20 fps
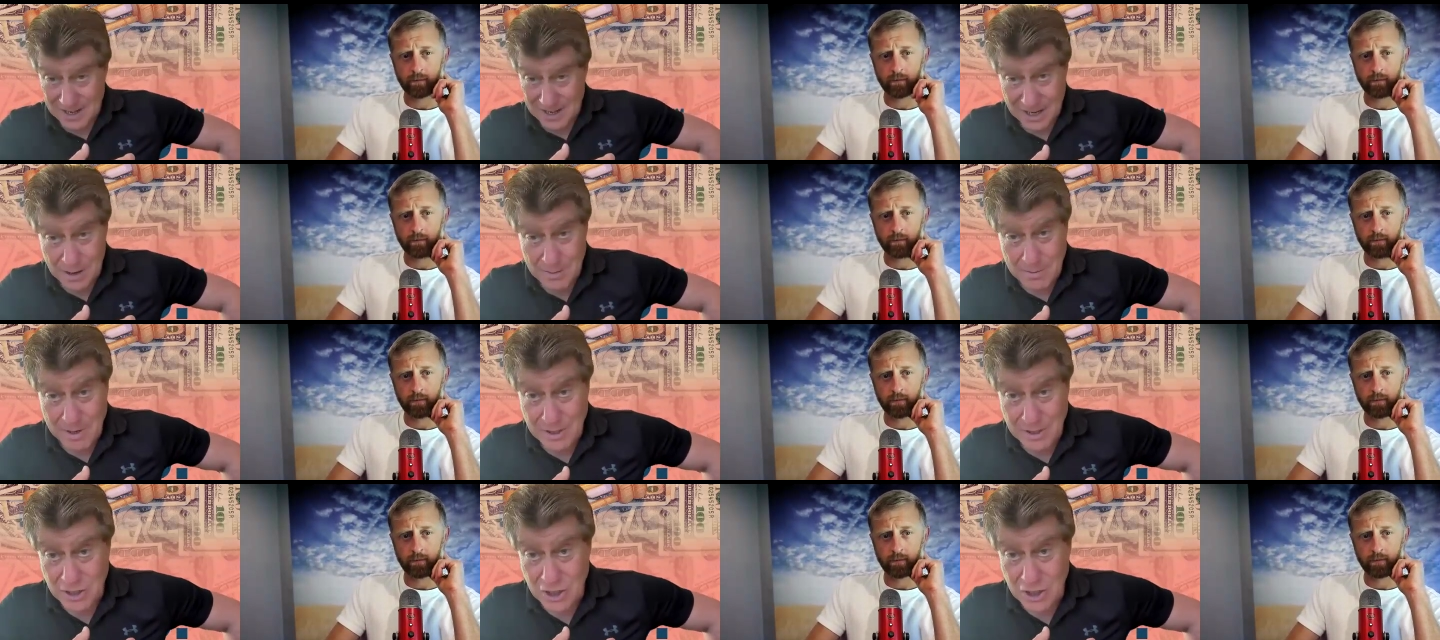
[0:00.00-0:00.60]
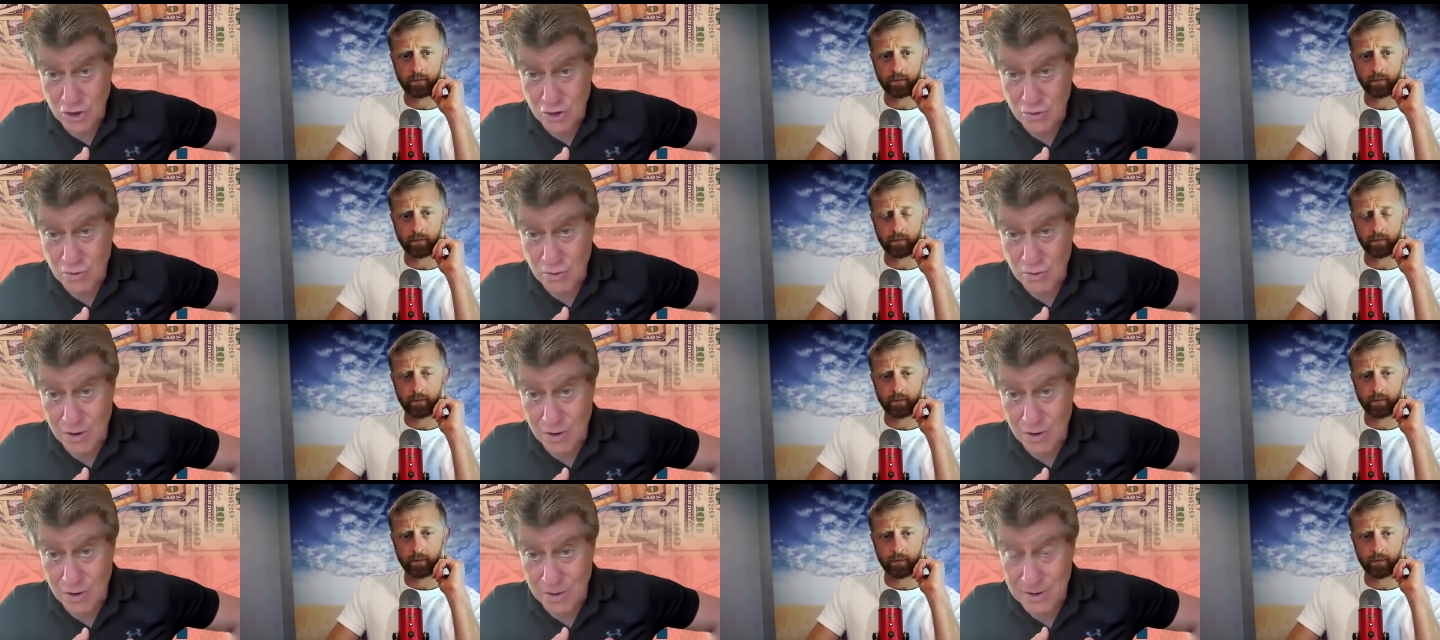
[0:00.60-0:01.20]
Speaker 1: like I'm in
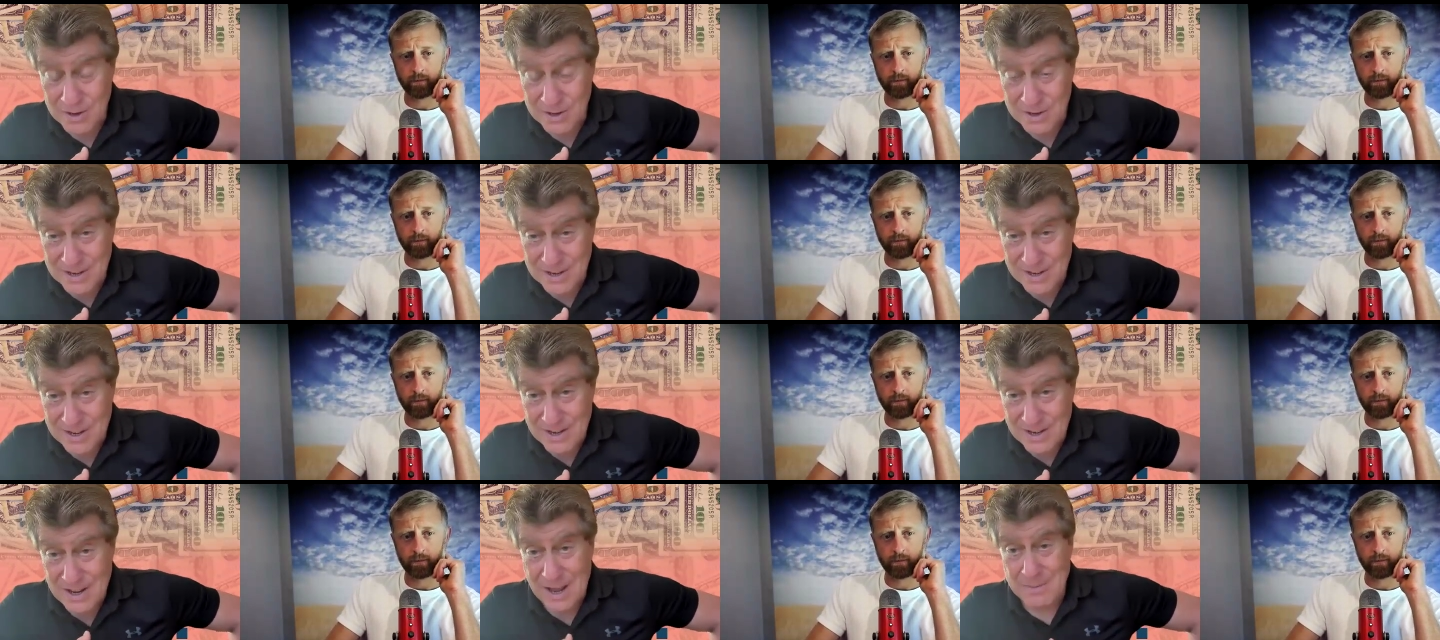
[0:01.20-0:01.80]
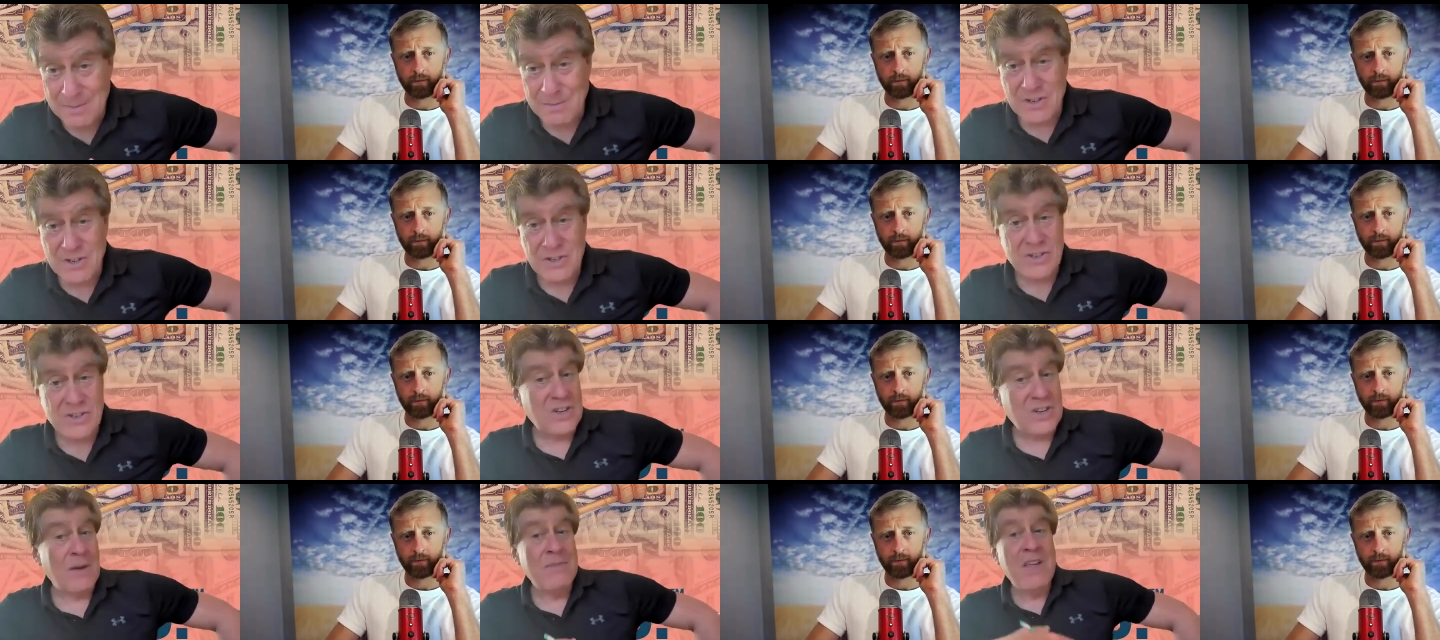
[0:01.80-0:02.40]
control. I'm just,